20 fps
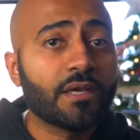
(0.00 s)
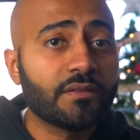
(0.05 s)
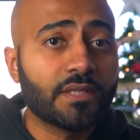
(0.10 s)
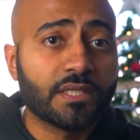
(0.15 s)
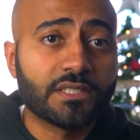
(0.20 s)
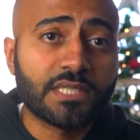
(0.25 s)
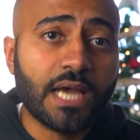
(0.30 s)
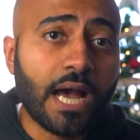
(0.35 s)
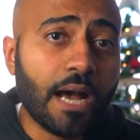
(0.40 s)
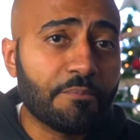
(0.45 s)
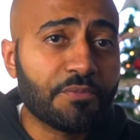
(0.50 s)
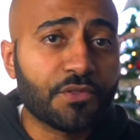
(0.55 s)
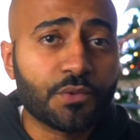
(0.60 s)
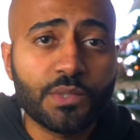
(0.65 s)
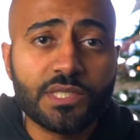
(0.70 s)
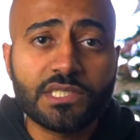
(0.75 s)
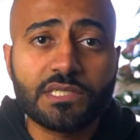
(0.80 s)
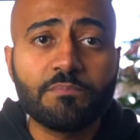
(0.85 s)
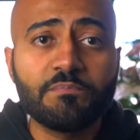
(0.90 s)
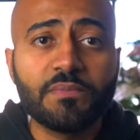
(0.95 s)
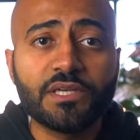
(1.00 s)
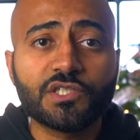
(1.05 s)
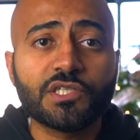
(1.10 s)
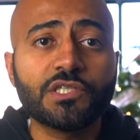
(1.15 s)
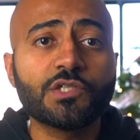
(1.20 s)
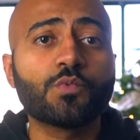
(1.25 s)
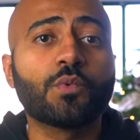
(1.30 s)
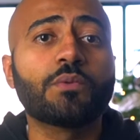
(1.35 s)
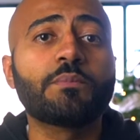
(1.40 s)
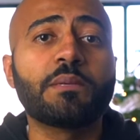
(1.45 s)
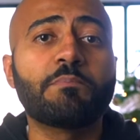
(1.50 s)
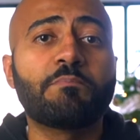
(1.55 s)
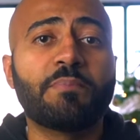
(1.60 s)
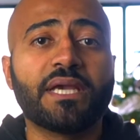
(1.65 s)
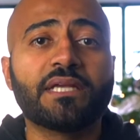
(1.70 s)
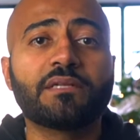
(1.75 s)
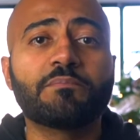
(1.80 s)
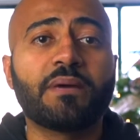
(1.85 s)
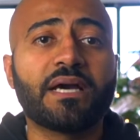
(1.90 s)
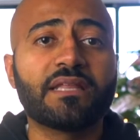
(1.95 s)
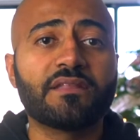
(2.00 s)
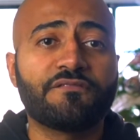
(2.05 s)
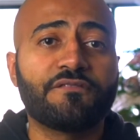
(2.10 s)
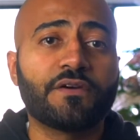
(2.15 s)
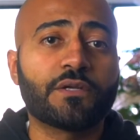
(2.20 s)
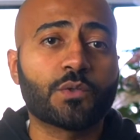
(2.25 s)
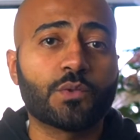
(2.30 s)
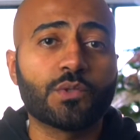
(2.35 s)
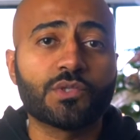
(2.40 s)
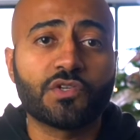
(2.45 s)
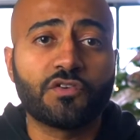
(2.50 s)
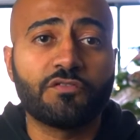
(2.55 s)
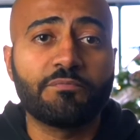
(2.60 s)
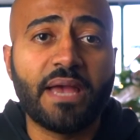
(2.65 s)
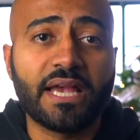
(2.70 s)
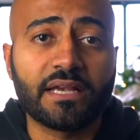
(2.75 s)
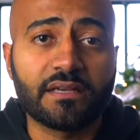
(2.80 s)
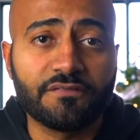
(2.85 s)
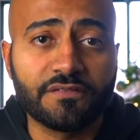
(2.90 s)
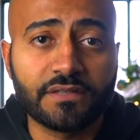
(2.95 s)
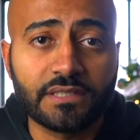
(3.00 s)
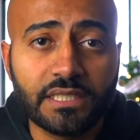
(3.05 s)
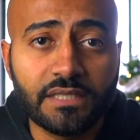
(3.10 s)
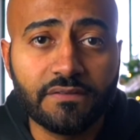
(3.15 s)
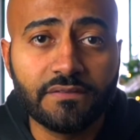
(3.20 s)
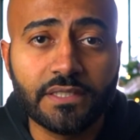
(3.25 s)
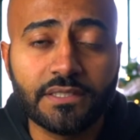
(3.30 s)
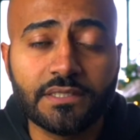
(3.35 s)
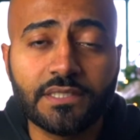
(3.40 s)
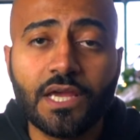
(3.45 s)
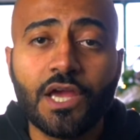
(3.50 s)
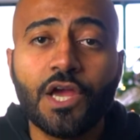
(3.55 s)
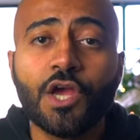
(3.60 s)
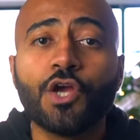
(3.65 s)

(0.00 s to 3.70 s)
The top three submissions will be picked by the Federal Reserve Bank of Cleveland